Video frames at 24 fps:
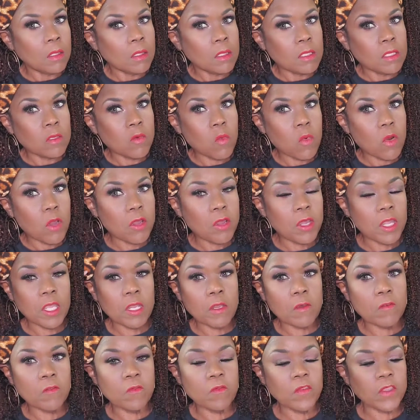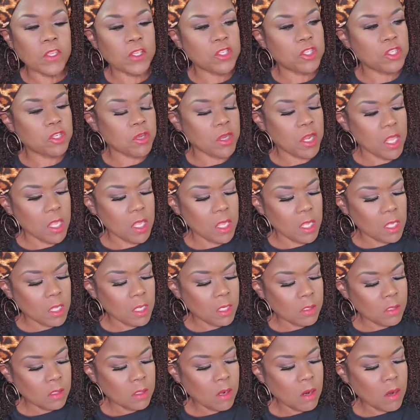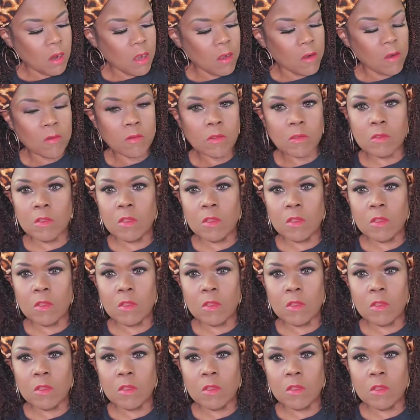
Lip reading: to where it'll fit your head, or